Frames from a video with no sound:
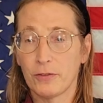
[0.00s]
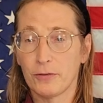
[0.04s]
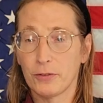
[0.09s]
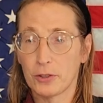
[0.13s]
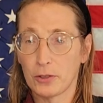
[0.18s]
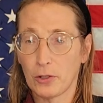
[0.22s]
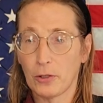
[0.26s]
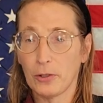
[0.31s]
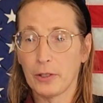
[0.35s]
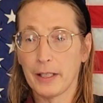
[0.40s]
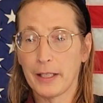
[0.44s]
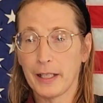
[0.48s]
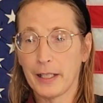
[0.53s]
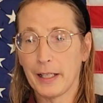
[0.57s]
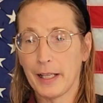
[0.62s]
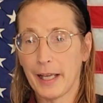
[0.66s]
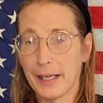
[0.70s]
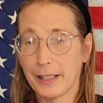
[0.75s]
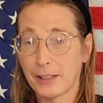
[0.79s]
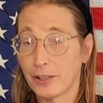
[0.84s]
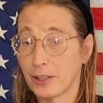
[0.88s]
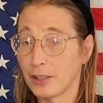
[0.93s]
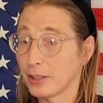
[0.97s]
of stolen
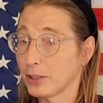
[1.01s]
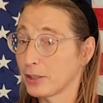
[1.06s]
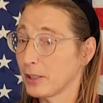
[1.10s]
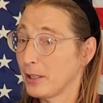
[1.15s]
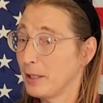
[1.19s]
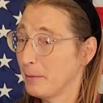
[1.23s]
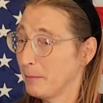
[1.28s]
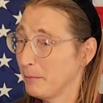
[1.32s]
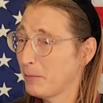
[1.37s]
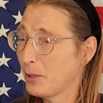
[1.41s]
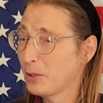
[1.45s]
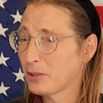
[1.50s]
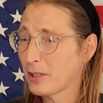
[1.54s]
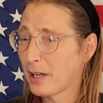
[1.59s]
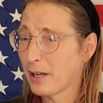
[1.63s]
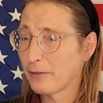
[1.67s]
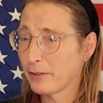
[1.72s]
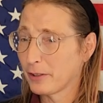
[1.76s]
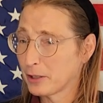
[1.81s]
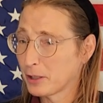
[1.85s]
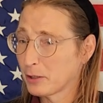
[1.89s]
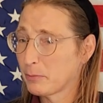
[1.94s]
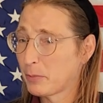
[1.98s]
elections, most
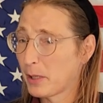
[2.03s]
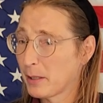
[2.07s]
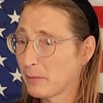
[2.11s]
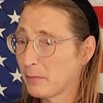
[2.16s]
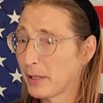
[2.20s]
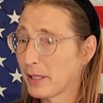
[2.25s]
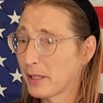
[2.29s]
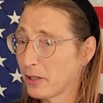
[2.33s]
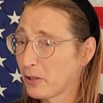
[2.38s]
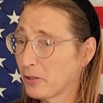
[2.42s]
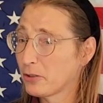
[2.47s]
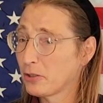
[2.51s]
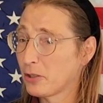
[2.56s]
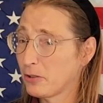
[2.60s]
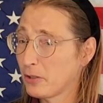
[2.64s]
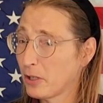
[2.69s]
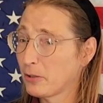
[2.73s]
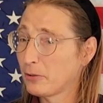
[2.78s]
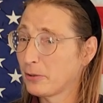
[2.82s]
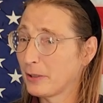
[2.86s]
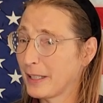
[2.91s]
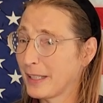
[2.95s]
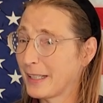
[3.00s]
often spread by those who
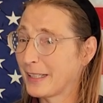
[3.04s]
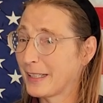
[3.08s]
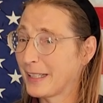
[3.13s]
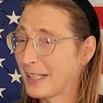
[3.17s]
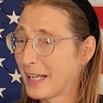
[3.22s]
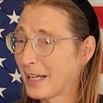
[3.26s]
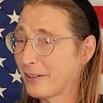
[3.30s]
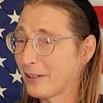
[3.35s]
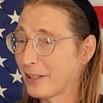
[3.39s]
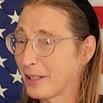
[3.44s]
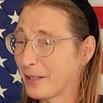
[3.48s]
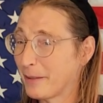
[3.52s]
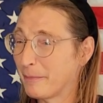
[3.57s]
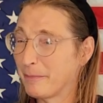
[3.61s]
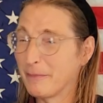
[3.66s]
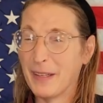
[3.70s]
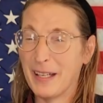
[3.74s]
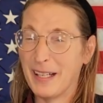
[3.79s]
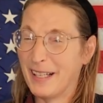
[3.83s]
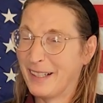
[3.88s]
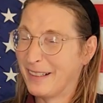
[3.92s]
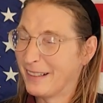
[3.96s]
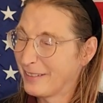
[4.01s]
don't like the outcome,
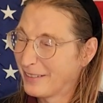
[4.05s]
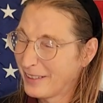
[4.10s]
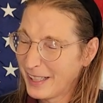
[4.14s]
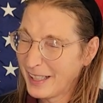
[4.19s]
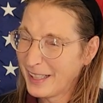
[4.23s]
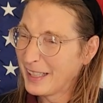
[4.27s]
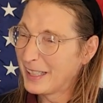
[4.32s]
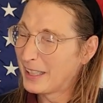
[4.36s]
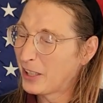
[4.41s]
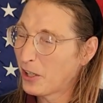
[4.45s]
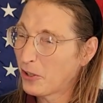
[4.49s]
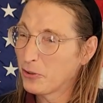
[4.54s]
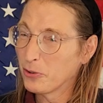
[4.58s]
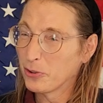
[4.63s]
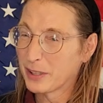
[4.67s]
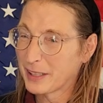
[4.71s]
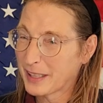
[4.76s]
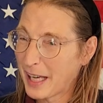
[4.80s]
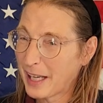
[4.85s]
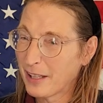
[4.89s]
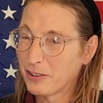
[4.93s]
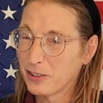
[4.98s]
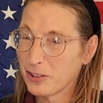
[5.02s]
really don't
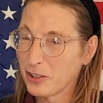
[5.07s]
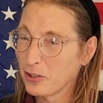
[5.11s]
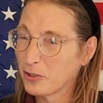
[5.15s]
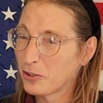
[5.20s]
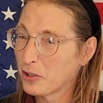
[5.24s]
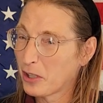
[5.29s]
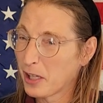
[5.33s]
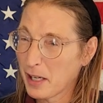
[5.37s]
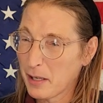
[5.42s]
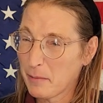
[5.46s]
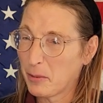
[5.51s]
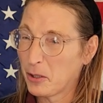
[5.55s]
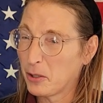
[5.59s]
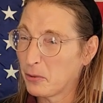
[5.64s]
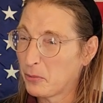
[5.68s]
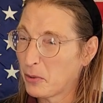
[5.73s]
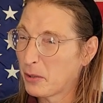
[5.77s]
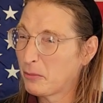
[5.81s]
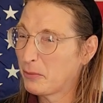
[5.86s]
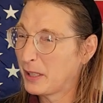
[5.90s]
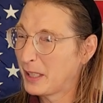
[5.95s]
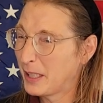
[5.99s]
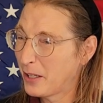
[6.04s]
sound so credible
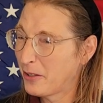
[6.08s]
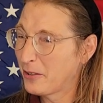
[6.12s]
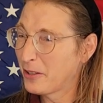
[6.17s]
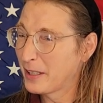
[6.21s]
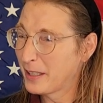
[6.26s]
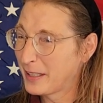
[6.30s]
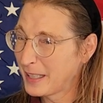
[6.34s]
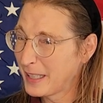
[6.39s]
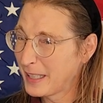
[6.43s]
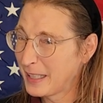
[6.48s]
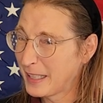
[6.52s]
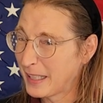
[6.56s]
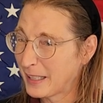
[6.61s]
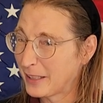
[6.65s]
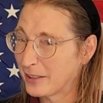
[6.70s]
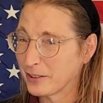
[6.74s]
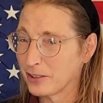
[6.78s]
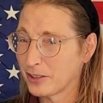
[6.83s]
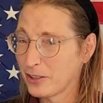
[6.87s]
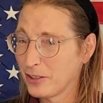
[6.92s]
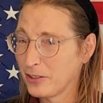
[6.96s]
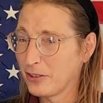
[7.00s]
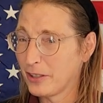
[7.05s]
when we know the
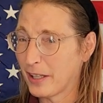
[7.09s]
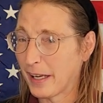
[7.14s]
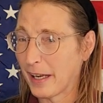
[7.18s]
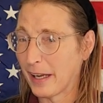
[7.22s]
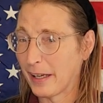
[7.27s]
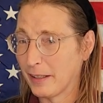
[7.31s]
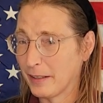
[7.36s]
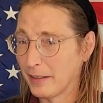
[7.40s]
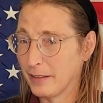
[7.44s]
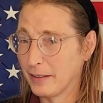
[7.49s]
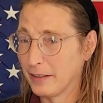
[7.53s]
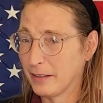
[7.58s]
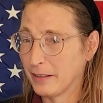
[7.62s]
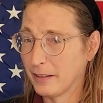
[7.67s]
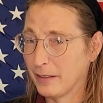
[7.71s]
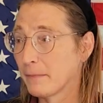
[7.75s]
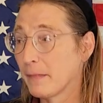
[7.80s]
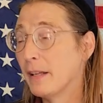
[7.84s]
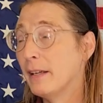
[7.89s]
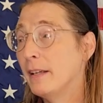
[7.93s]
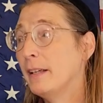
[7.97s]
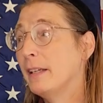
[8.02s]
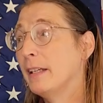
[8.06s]
details, do they?
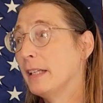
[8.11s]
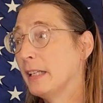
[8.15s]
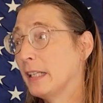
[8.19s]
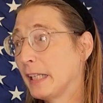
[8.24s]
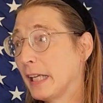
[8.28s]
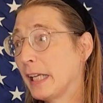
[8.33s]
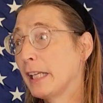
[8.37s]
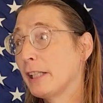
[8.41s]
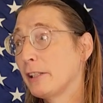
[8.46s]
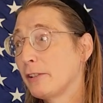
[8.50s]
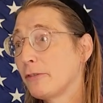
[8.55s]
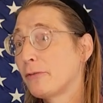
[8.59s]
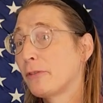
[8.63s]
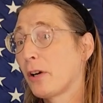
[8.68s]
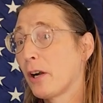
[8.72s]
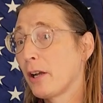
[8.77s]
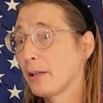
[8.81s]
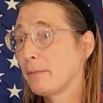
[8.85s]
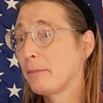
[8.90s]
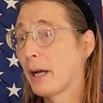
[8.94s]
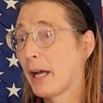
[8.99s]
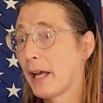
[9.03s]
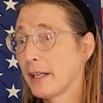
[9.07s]
Is
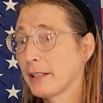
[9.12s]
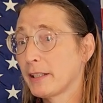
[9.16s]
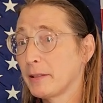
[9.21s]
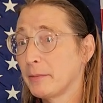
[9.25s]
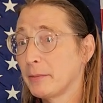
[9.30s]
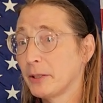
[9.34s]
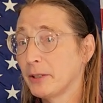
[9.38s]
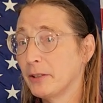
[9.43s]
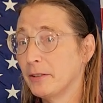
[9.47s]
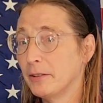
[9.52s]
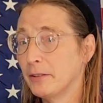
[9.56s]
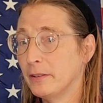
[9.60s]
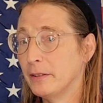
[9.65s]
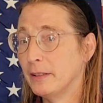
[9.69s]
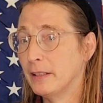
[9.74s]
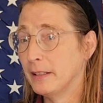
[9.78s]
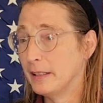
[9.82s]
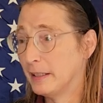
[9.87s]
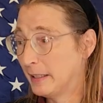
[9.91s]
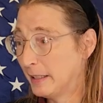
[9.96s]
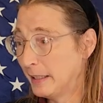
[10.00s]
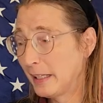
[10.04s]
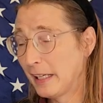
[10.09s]
fraud possible?
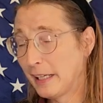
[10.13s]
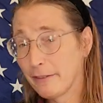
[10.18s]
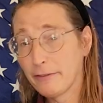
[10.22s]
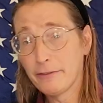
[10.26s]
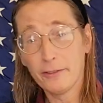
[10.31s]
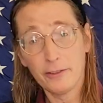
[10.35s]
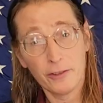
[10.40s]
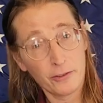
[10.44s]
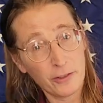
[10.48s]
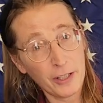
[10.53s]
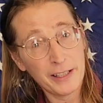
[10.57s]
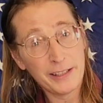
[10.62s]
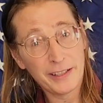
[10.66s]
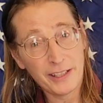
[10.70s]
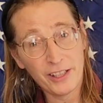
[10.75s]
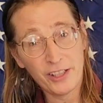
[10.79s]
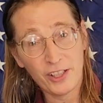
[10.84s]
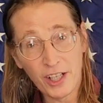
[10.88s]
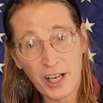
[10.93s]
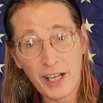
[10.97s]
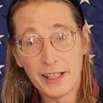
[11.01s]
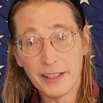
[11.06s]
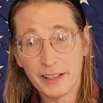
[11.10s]
If Crazy
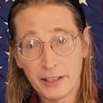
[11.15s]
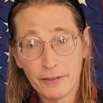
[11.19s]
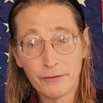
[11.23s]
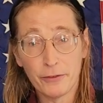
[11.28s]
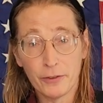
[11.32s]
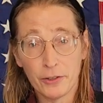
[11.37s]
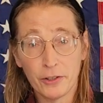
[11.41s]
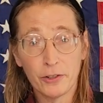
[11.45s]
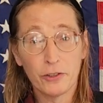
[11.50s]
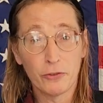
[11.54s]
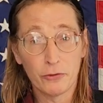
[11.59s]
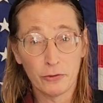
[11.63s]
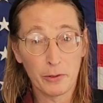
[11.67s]
John defers